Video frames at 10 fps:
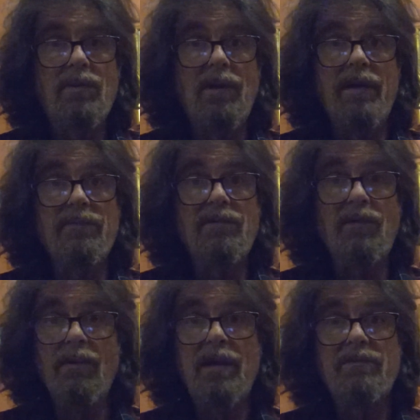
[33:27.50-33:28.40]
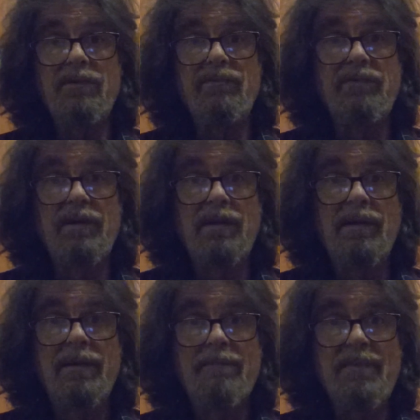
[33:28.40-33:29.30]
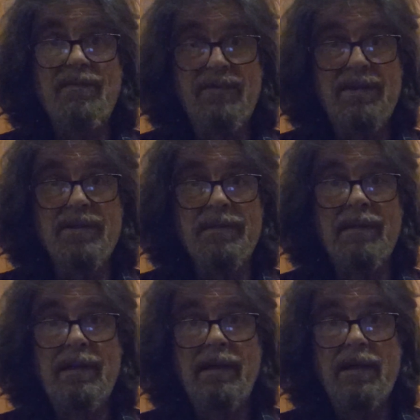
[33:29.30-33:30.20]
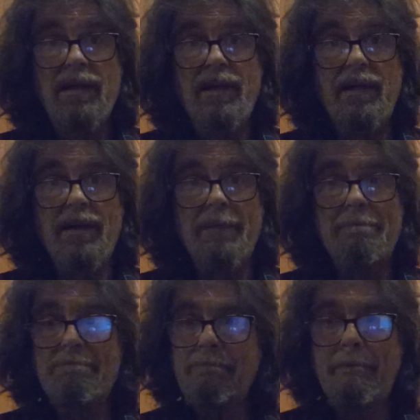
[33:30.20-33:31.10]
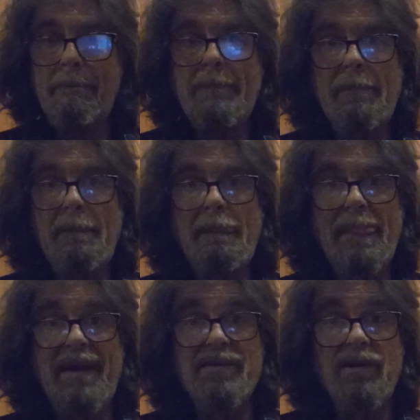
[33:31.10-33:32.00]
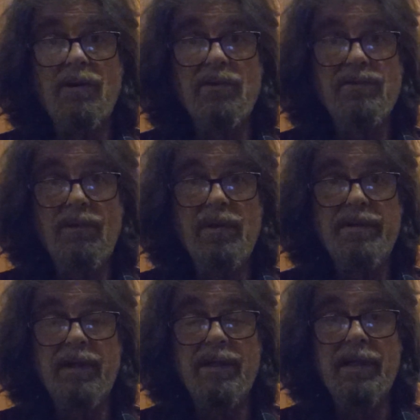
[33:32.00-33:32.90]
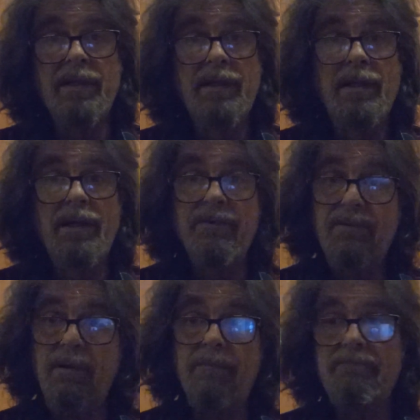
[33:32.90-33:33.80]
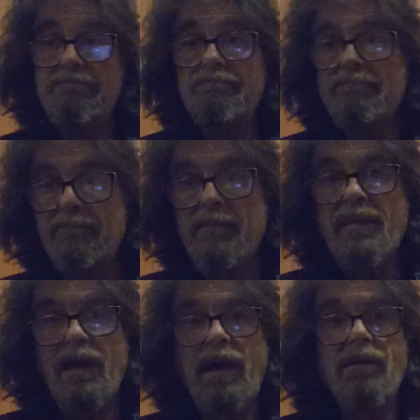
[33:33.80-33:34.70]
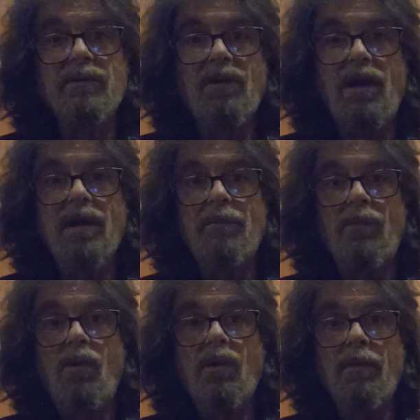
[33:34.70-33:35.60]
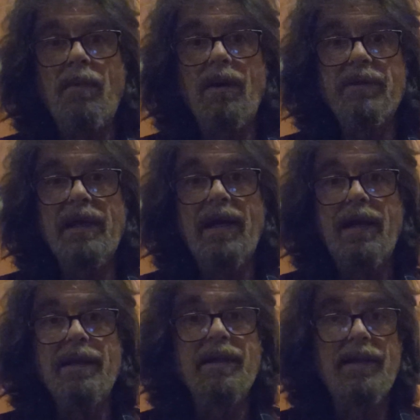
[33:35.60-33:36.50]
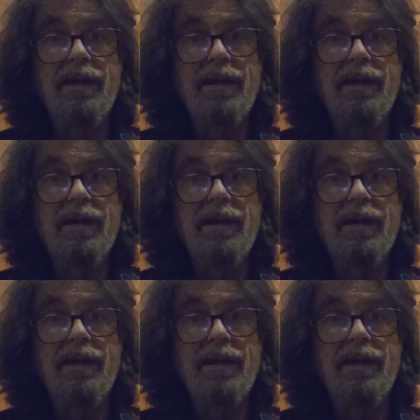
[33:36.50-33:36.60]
transgressive fiction um, or storytelling. So I'll talk more about that